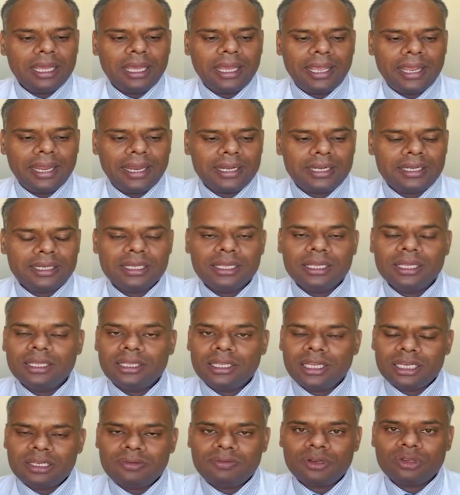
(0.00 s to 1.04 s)
and
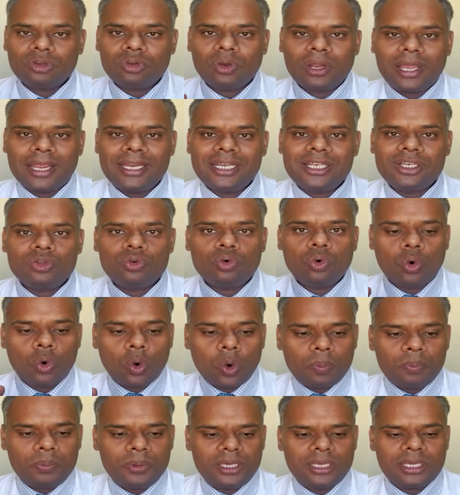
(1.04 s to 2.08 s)
it will collide to
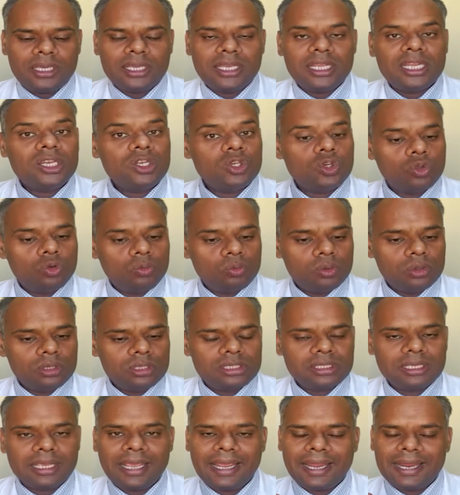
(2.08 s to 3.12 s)
OP in
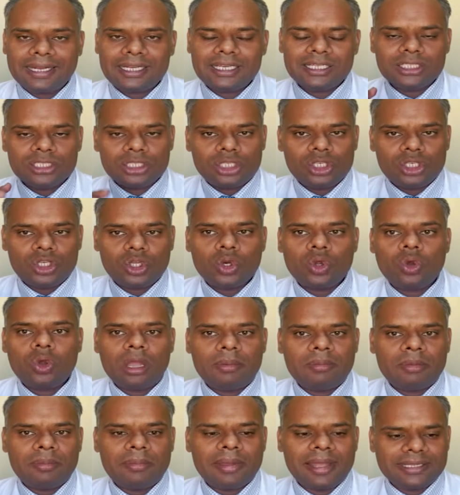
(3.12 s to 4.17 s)
tubules at 0
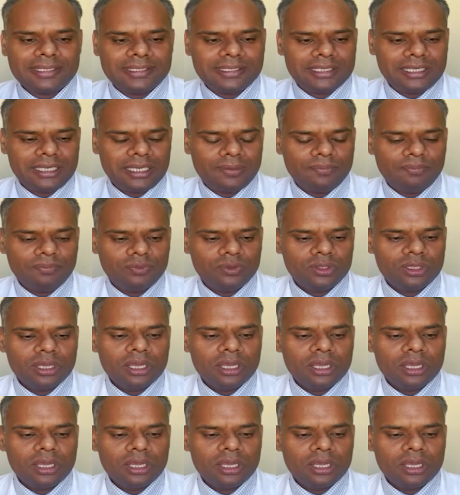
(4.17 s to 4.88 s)
mmHg.